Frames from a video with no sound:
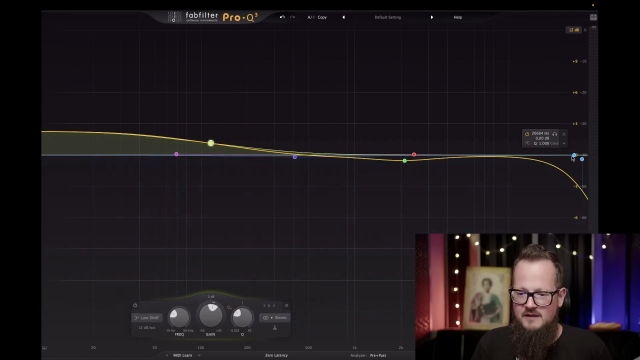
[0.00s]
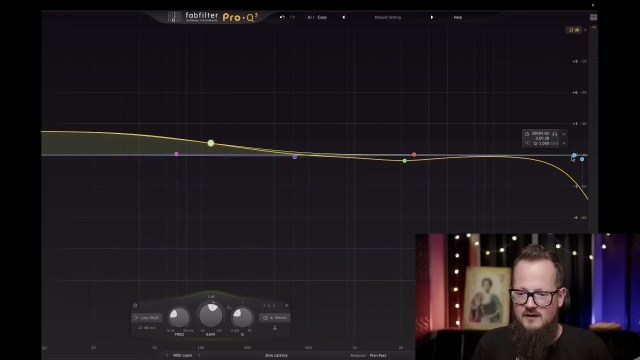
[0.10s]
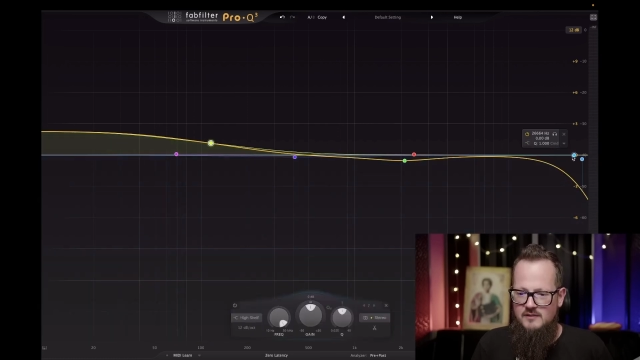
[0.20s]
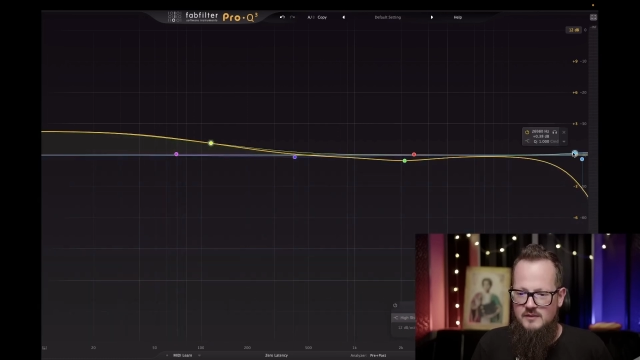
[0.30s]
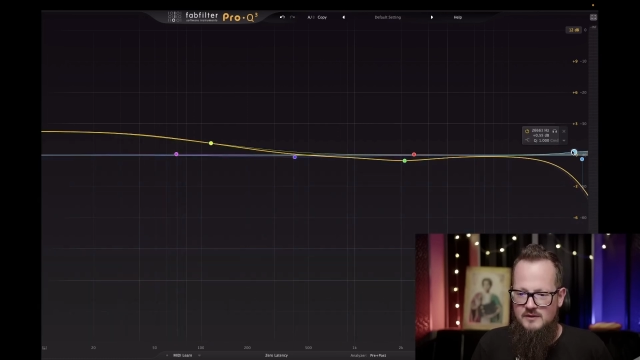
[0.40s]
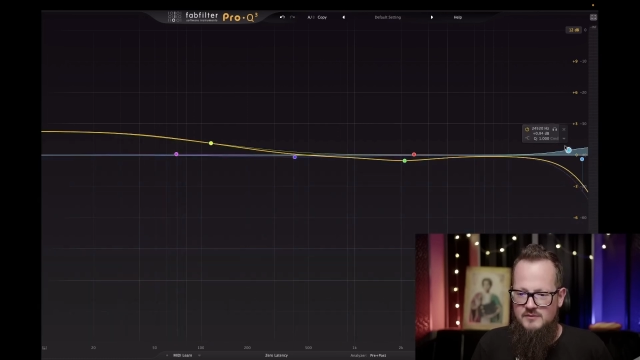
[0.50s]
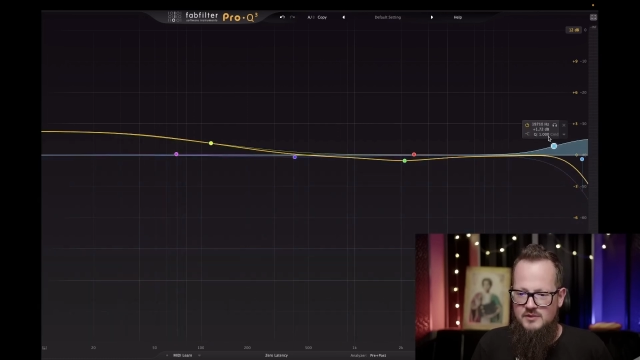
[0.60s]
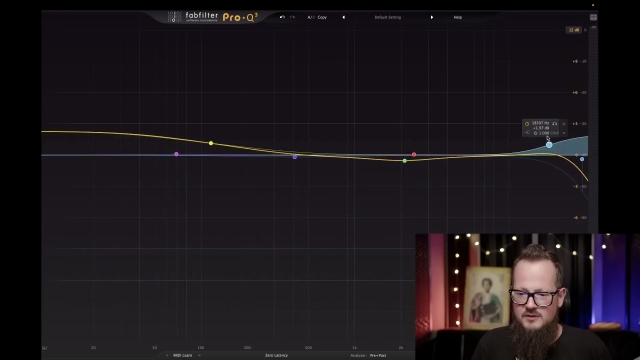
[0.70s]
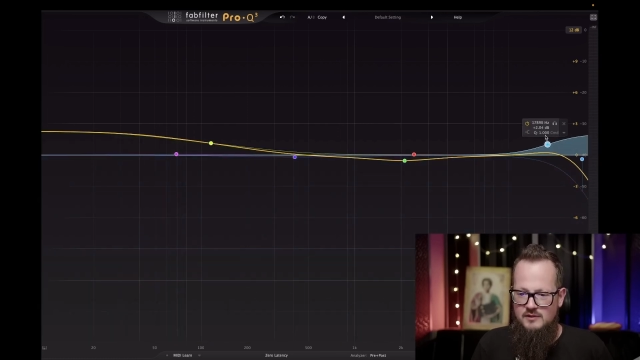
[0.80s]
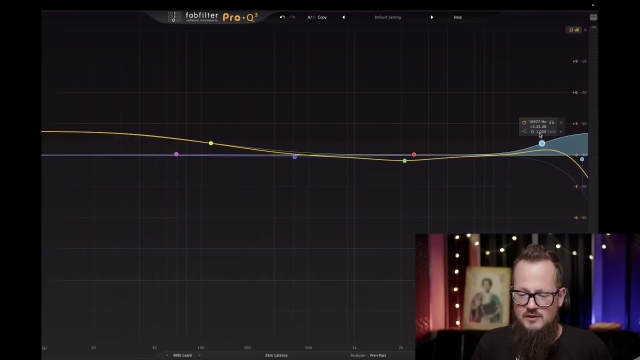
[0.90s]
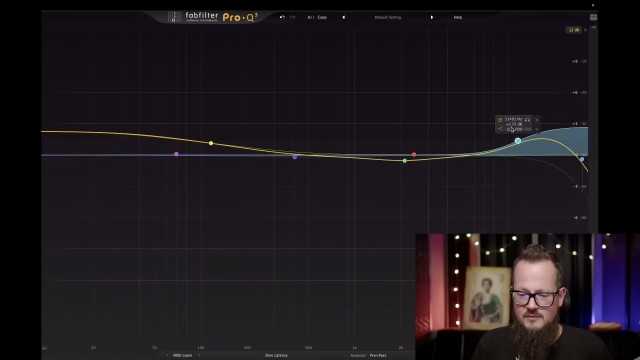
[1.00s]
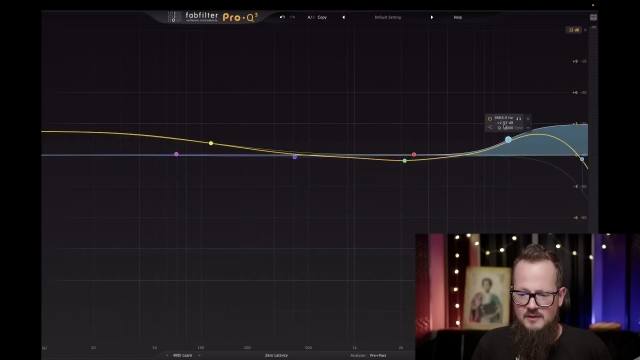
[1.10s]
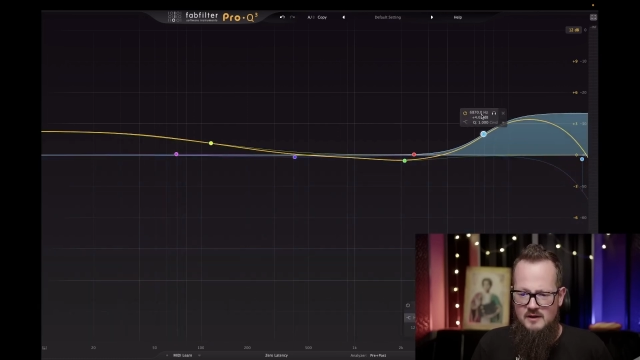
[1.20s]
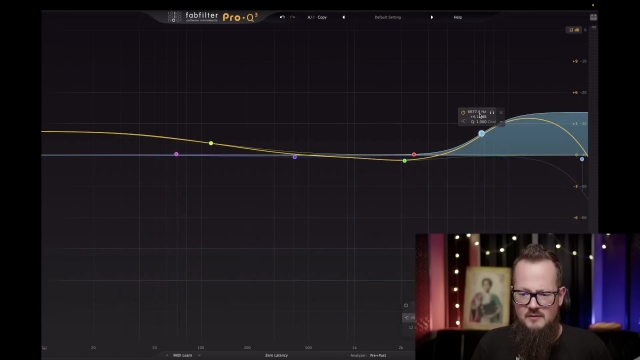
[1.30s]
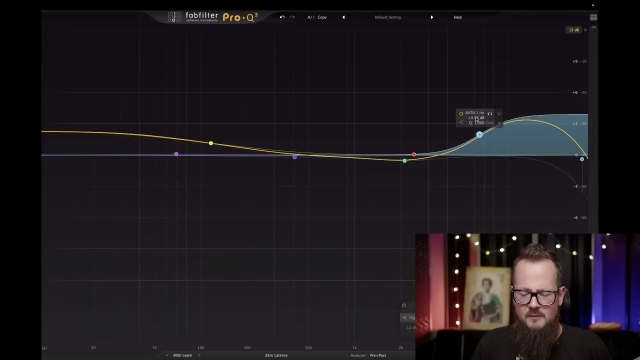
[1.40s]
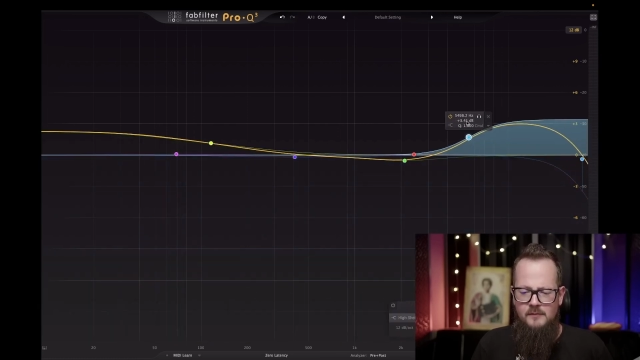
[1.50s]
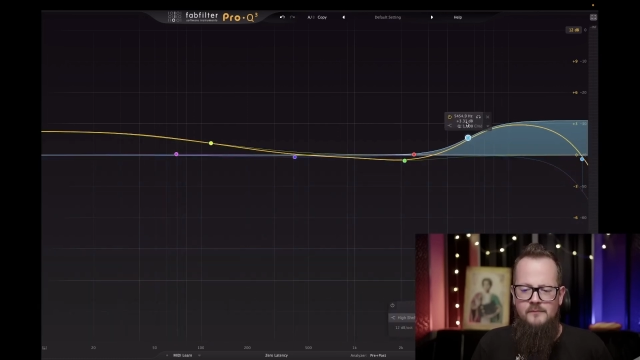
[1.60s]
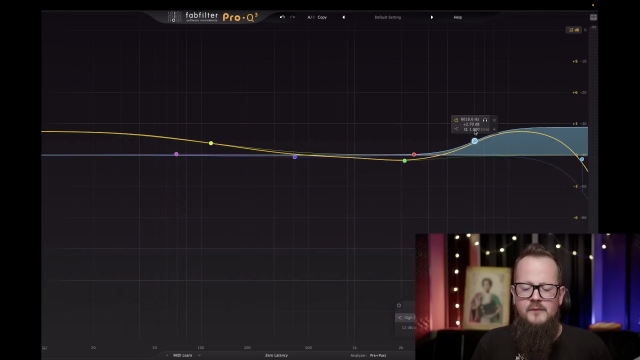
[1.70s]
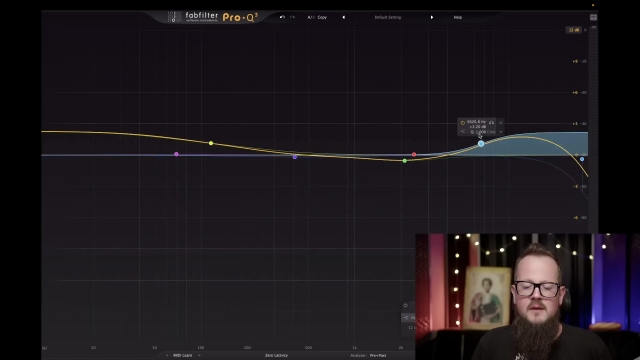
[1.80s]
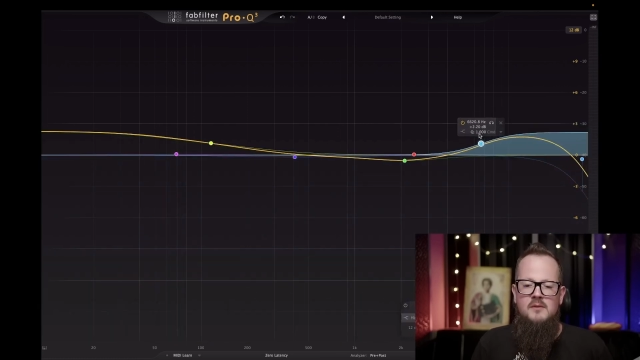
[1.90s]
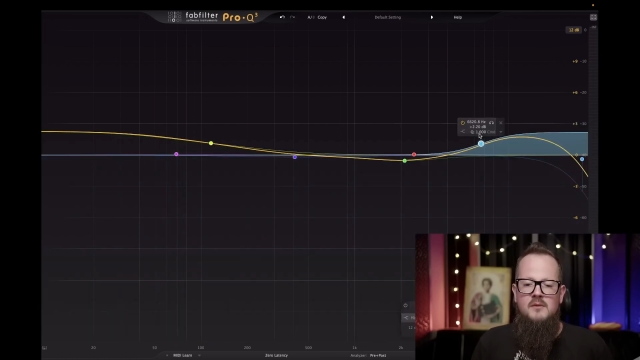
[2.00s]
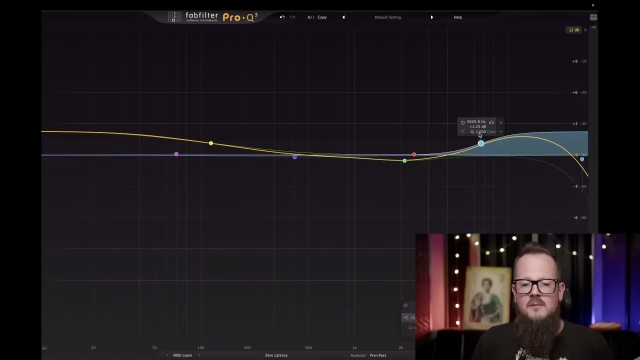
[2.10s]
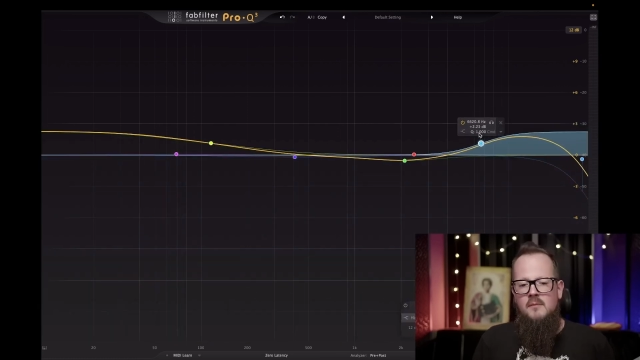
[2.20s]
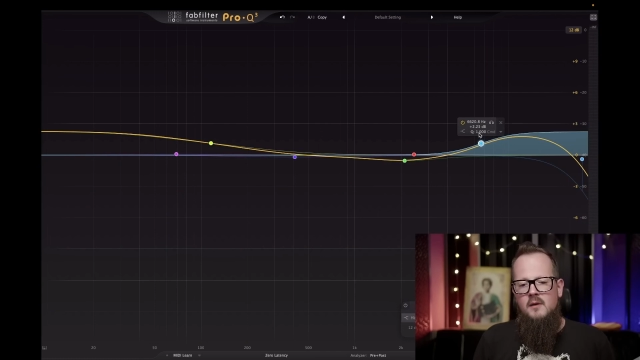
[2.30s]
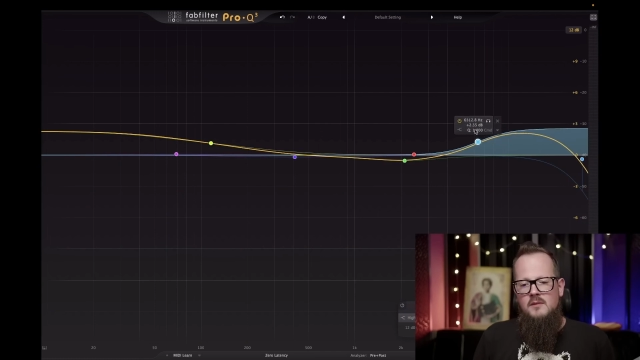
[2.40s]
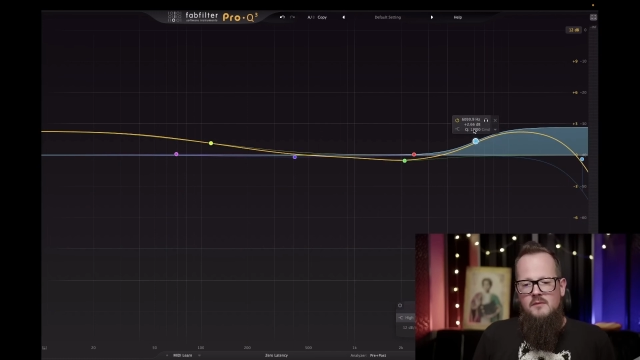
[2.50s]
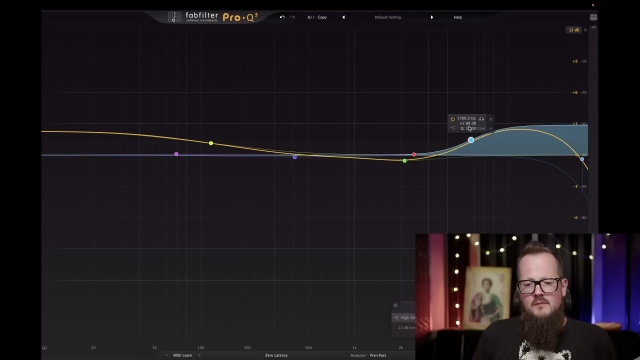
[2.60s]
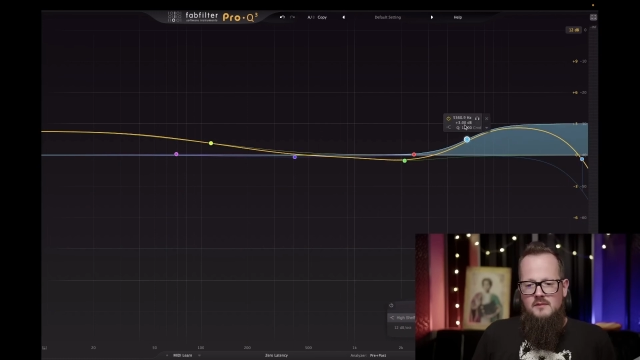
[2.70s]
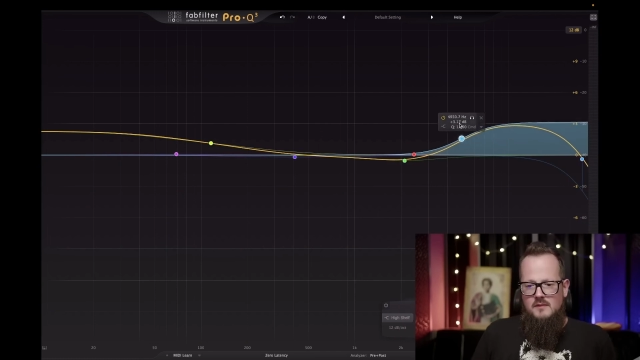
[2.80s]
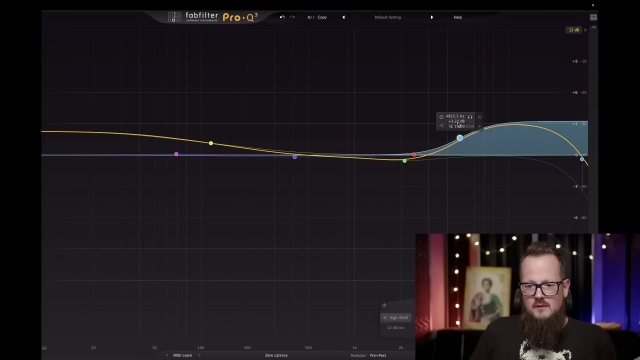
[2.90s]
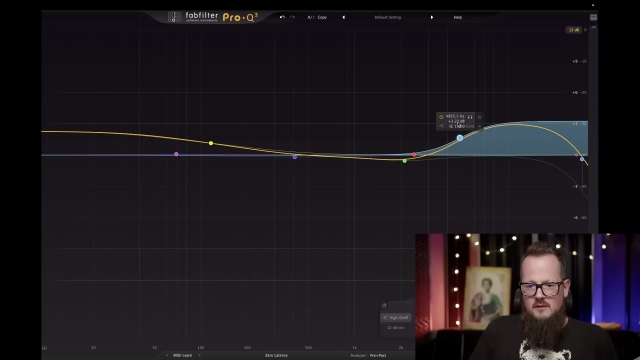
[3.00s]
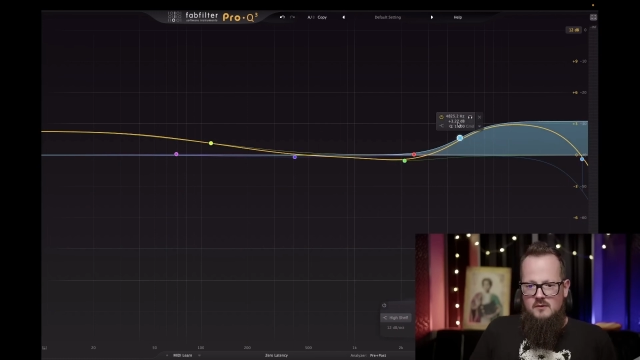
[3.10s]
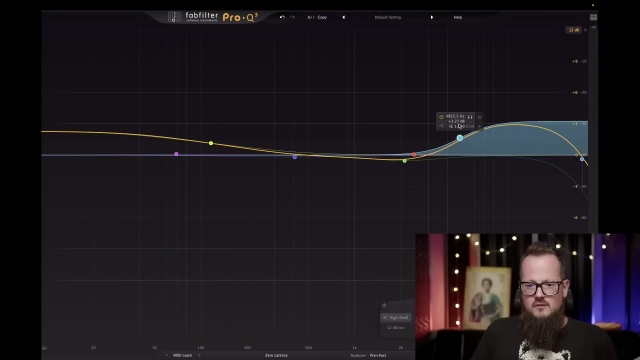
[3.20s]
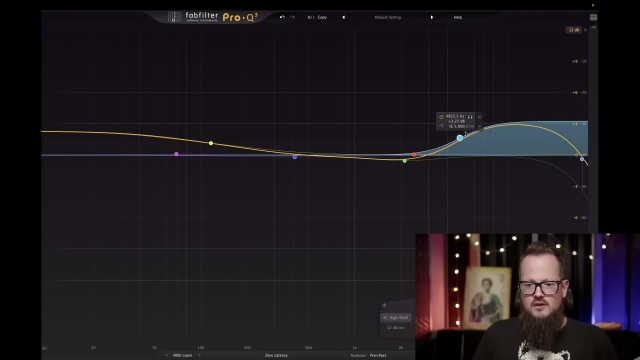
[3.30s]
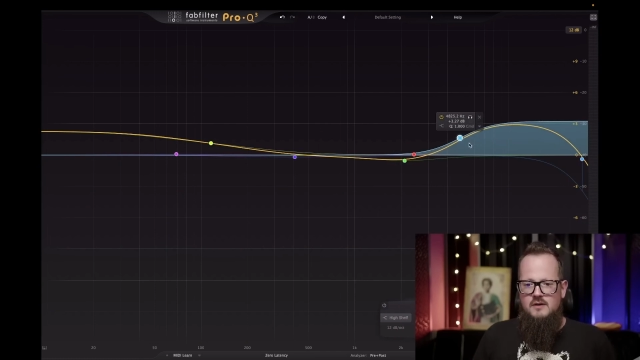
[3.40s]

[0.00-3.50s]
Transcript: lies in their gentle impact on the phase response of the signal.